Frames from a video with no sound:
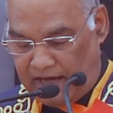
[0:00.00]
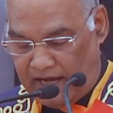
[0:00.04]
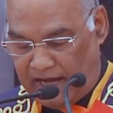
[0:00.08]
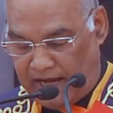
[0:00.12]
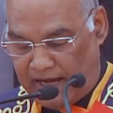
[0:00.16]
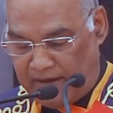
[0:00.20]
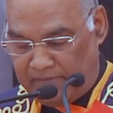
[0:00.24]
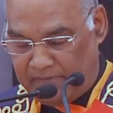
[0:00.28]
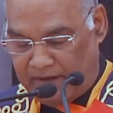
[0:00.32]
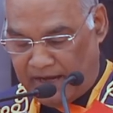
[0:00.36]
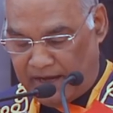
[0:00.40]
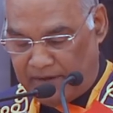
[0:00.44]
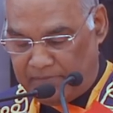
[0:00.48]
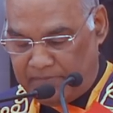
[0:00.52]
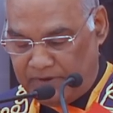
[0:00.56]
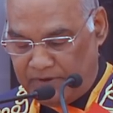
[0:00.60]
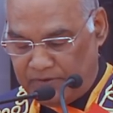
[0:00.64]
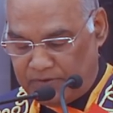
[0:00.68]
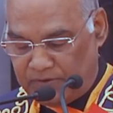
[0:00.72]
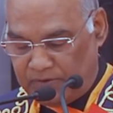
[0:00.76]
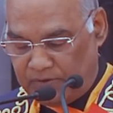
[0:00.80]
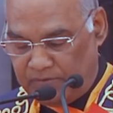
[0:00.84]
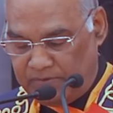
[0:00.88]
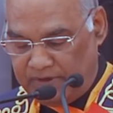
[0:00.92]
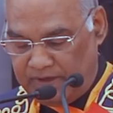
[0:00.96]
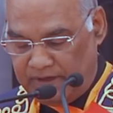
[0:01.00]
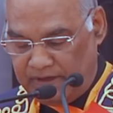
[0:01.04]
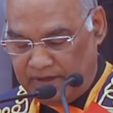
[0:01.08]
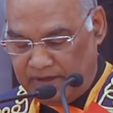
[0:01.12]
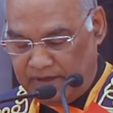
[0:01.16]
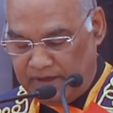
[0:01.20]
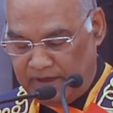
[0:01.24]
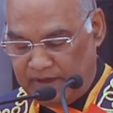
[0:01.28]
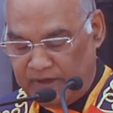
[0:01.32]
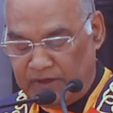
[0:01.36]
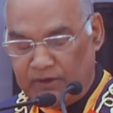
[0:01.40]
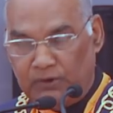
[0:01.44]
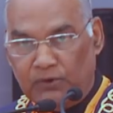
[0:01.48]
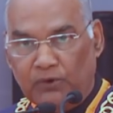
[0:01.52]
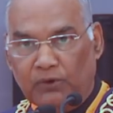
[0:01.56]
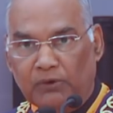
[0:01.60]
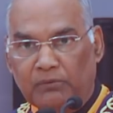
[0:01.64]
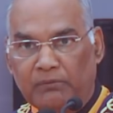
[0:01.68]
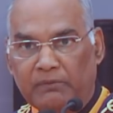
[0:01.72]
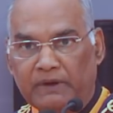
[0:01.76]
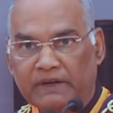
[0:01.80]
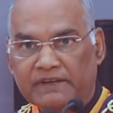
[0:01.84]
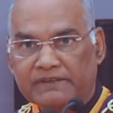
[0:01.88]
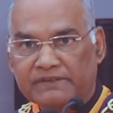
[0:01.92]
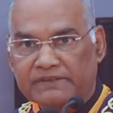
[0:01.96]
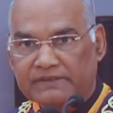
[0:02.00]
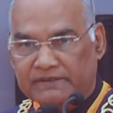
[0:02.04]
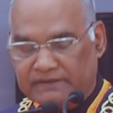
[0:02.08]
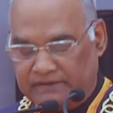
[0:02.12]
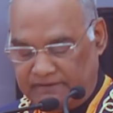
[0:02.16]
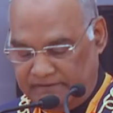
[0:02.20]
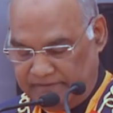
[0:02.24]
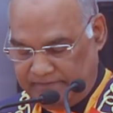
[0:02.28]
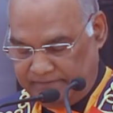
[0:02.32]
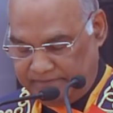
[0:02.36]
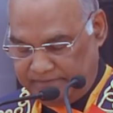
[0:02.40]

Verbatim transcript: I am happy to be in your midst.